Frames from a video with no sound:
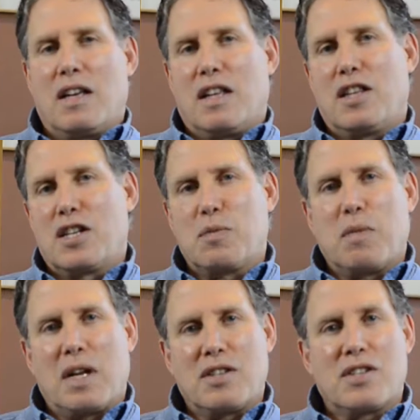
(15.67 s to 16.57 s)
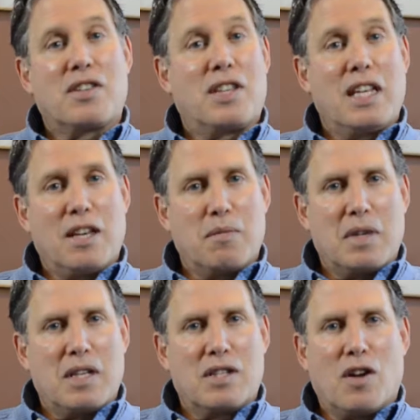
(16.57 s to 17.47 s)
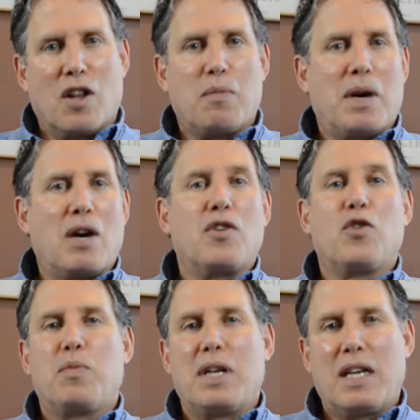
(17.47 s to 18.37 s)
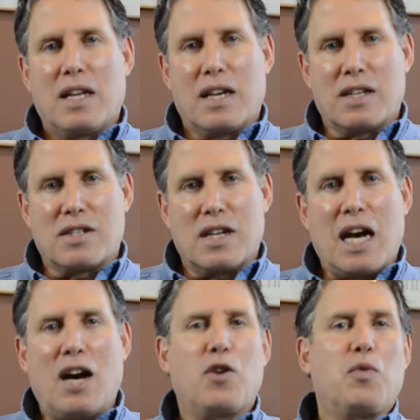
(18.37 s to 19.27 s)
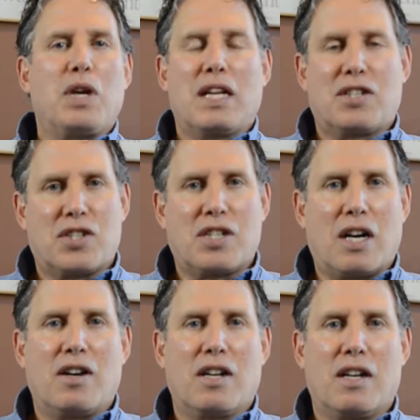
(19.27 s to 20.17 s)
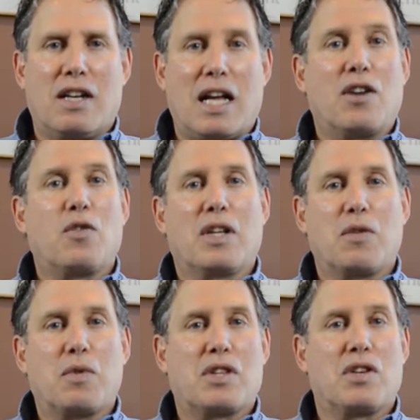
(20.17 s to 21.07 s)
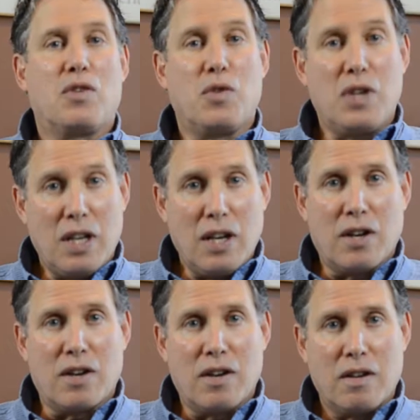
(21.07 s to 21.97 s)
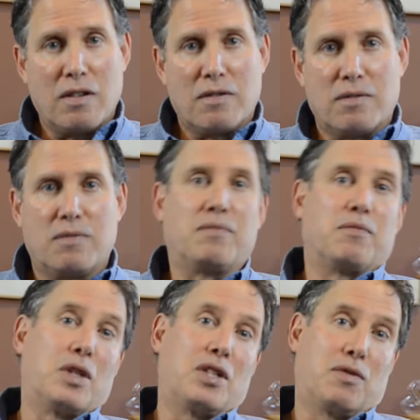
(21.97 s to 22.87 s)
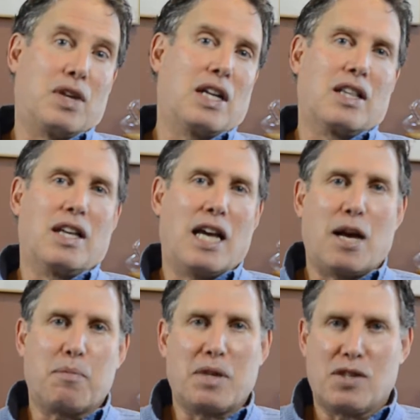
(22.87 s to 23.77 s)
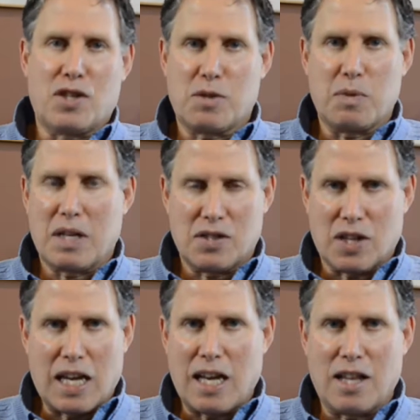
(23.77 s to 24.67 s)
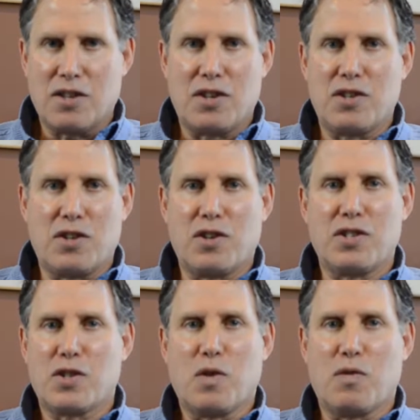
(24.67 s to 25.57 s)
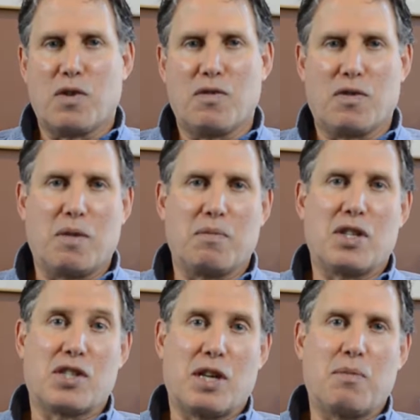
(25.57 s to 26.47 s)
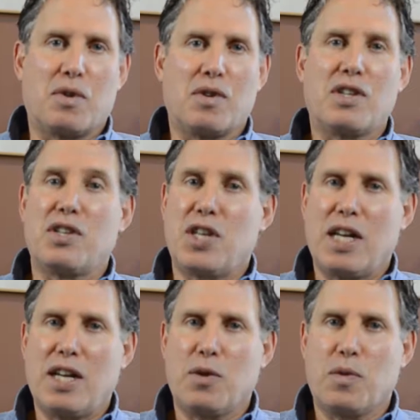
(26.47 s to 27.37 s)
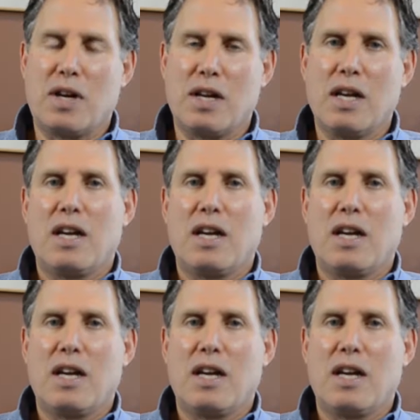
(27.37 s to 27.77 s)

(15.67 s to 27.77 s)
This month's theme is all about new beginnings. How do we get started not only with the new year, which frankly happens just because the calendar turns over from December to January,